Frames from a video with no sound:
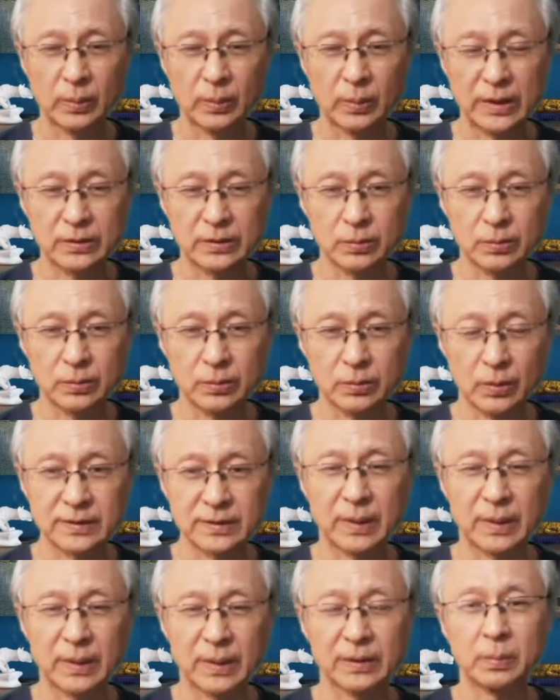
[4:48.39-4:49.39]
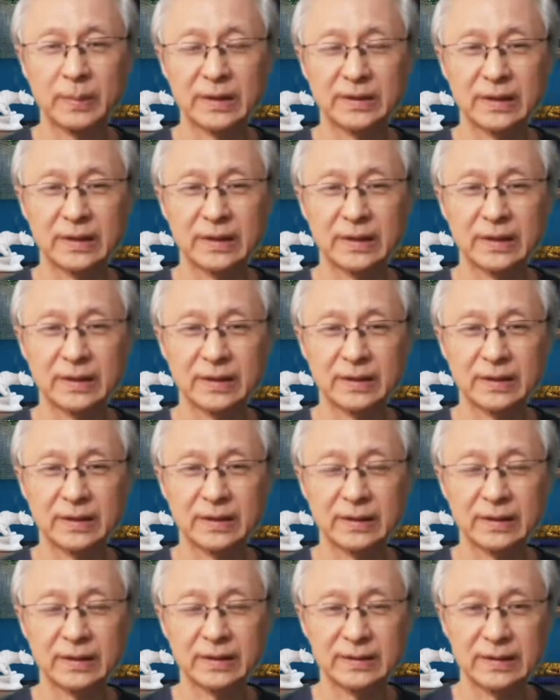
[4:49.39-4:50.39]
but the problem is the skin
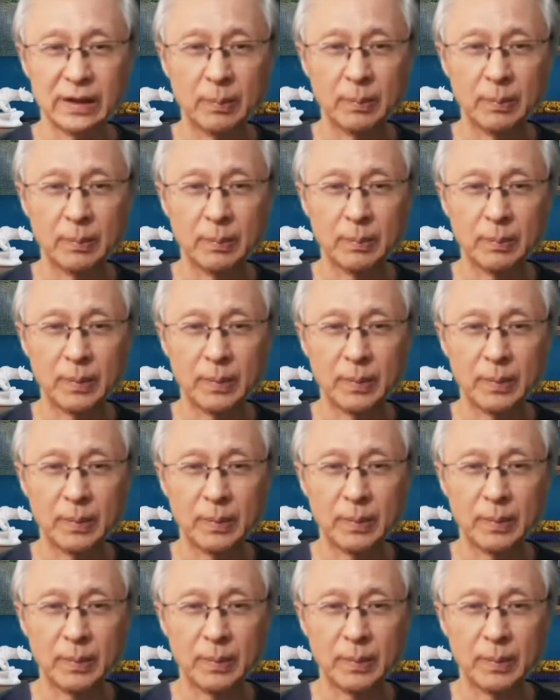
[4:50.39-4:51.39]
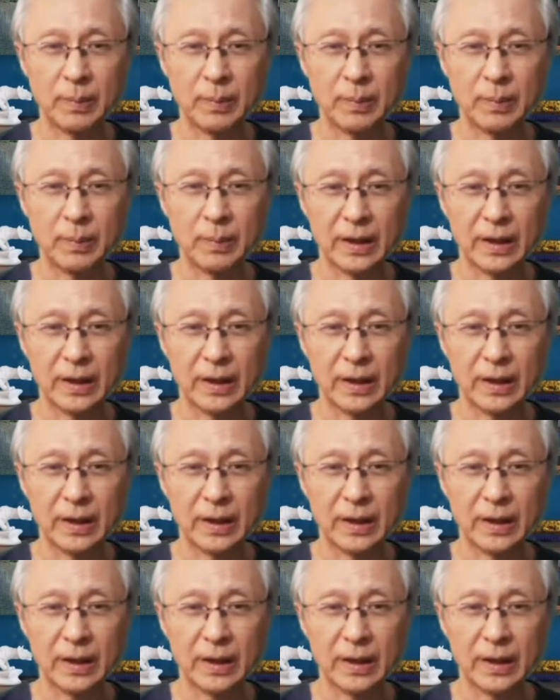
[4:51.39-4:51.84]
remains very sensitive to light,